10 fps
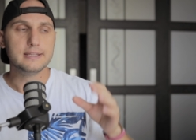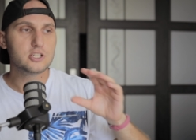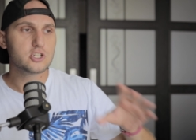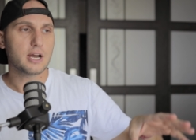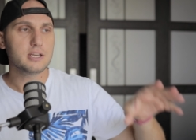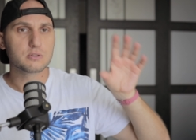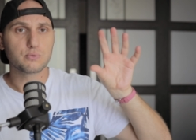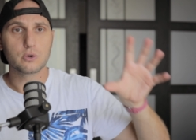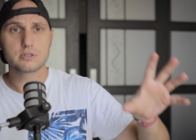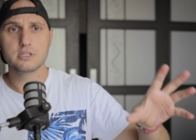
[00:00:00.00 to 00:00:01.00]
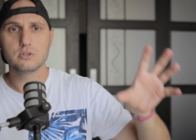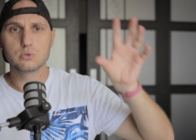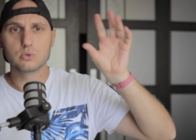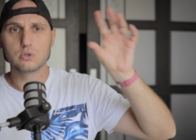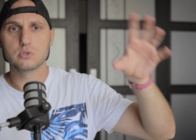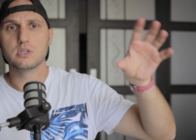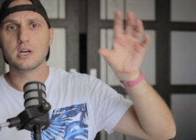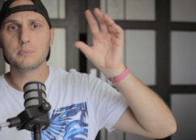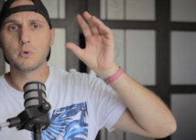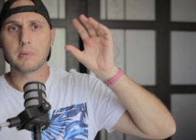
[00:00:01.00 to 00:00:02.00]
DJI is forcing you to use
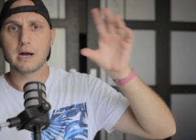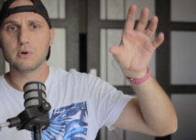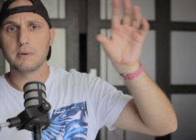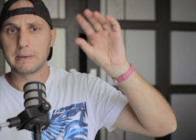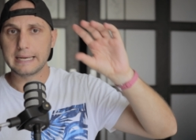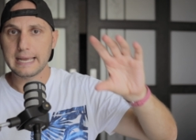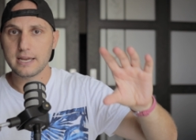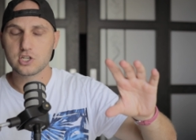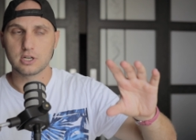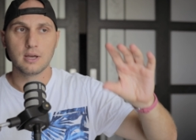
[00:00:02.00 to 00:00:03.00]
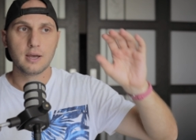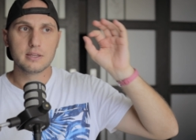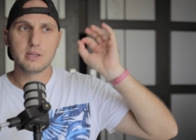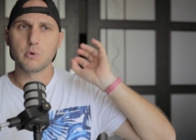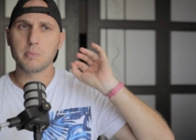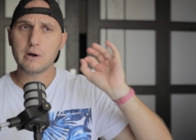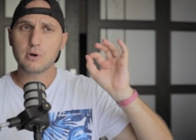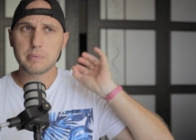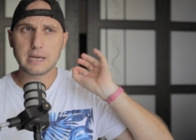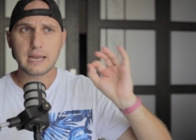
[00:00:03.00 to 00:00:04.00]
their mobile application. The
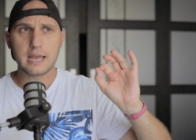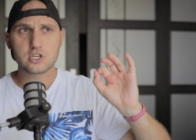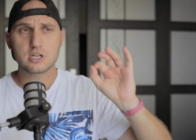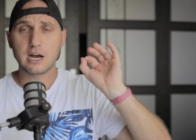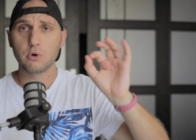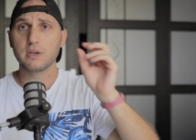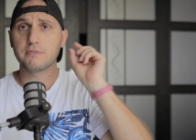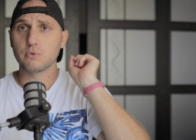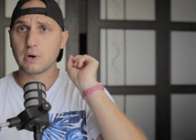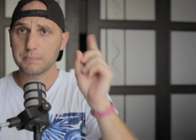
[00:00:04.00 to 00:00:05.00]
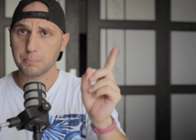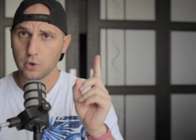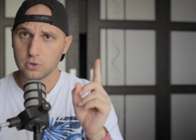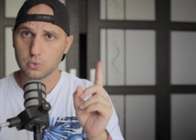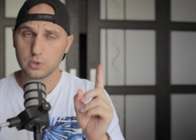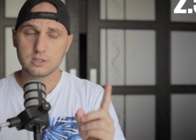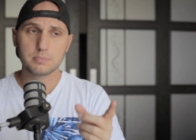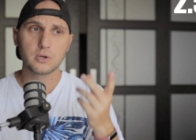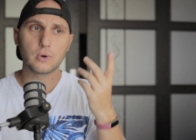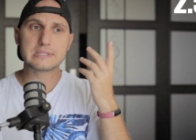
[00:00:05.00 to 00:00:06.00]
mobile application, I'll give 1 point to it
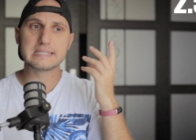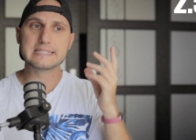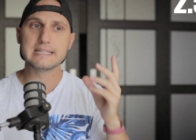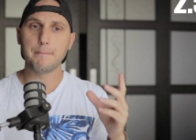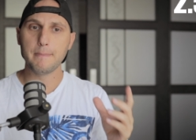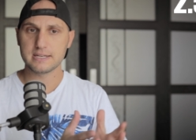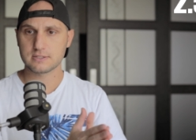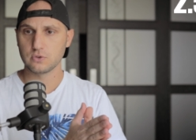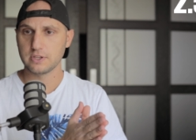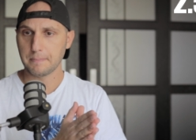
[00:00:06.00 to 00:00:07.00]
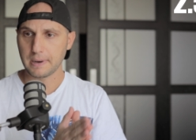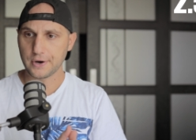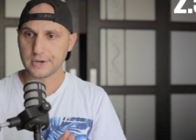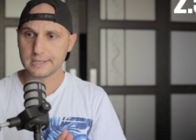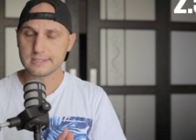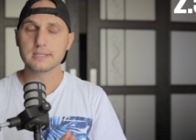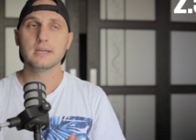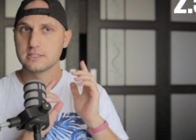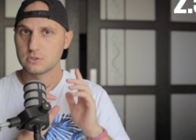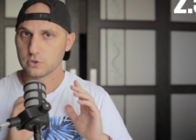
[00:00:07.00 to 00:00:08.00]
because it's the best on the market.
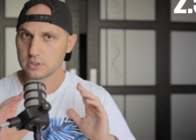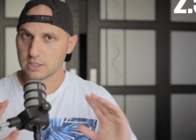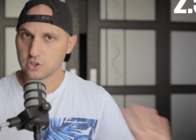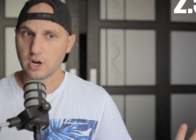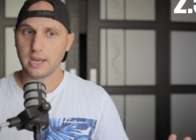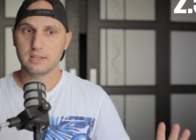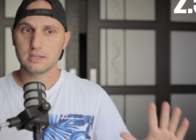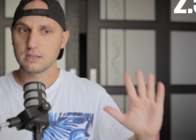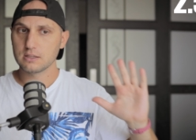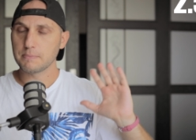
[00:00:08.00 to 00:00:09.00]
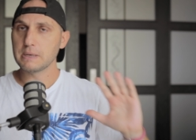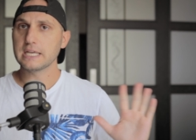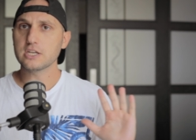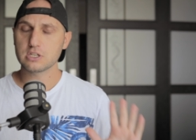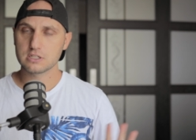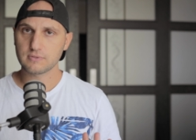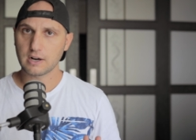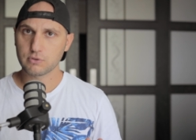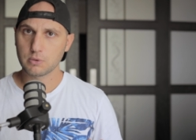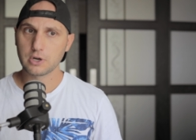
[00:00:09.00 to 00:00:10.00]
It's not great. The application is
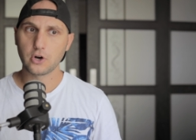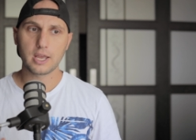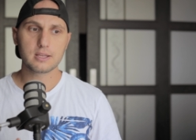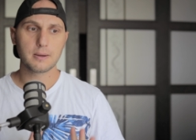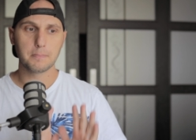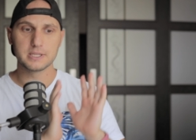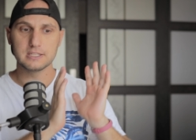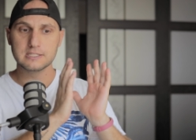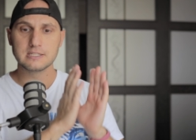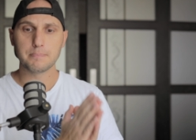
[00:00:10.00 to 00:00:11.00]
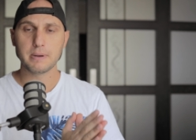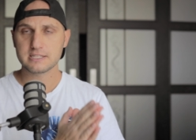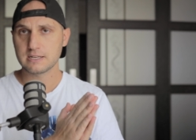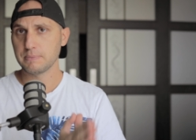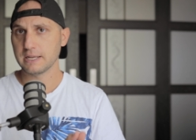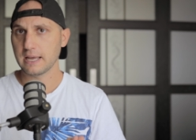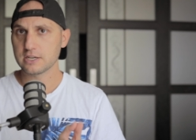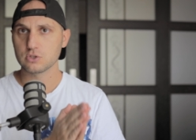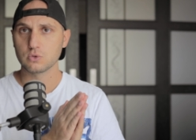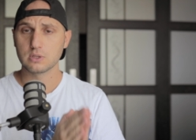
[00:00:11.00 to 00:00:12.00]
far from great, but it's the best
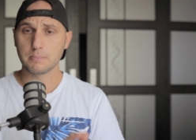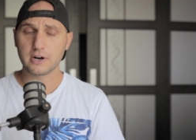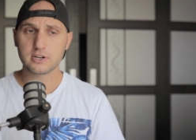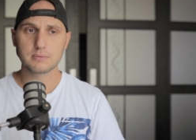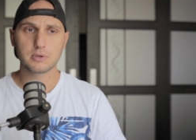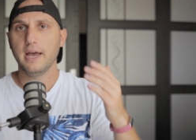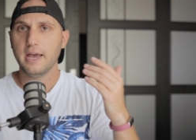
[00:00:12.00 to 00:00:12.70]
application on the market.